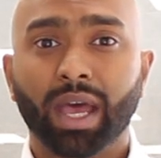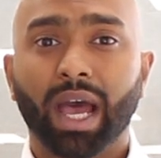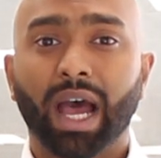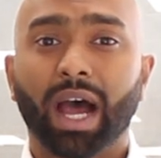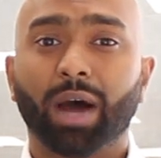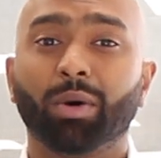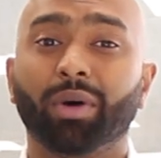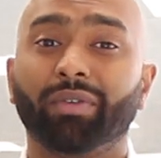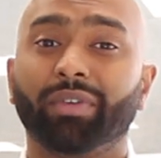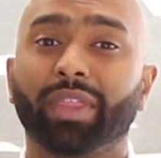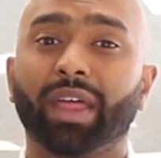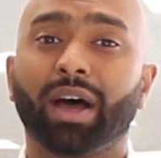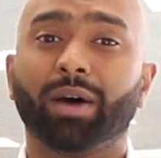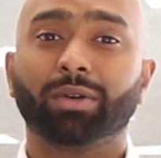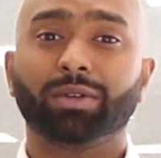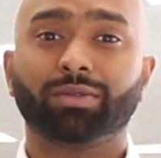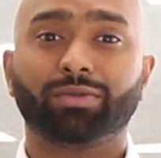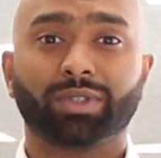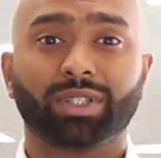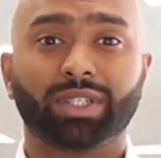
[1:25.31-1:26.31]
However, that
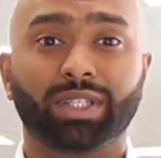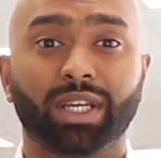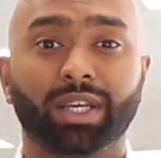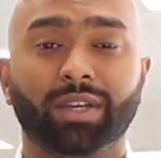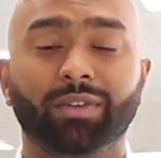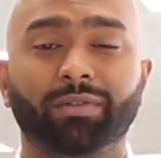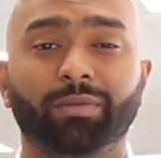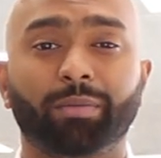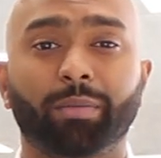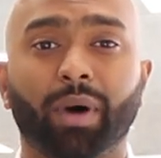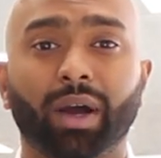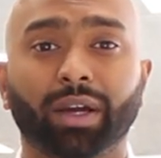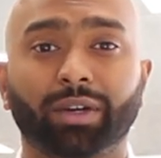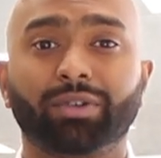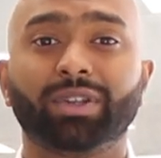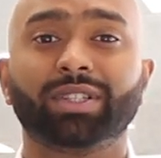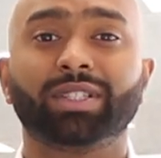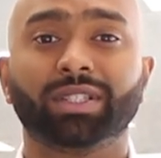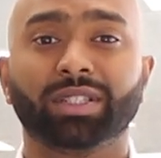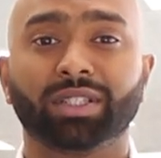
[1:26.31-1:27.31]
was received by
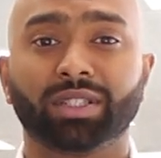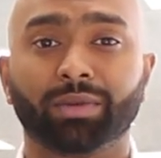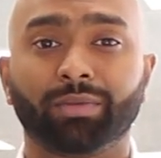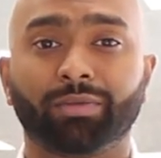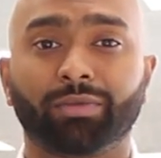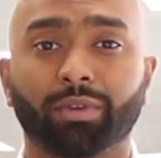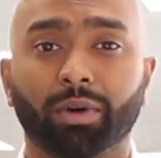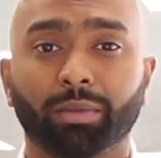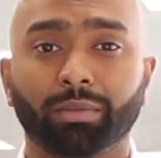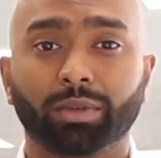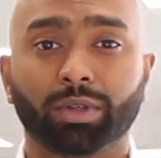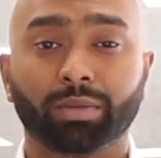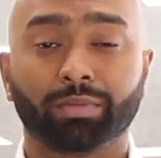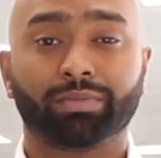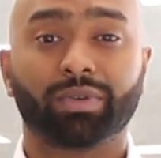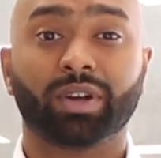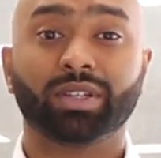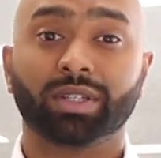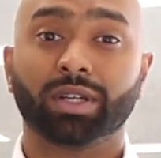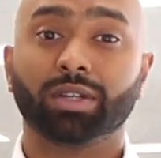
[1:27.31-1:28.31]
criticism from
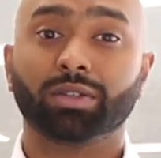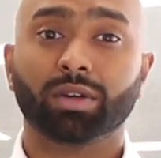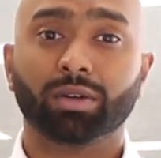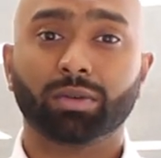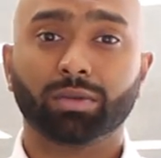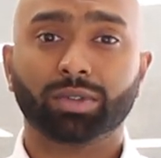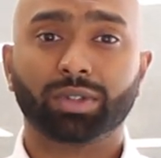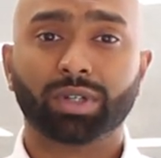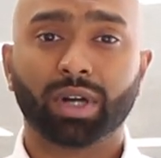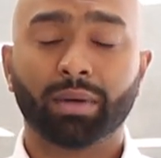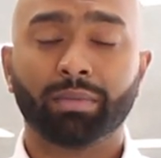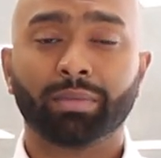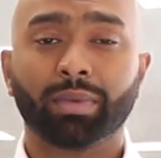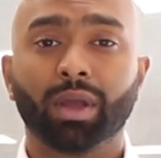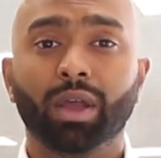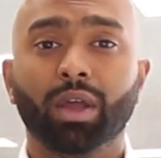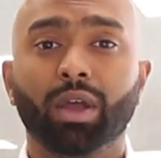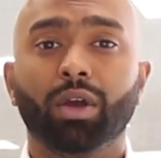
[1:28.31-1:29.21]
President Donald Trump,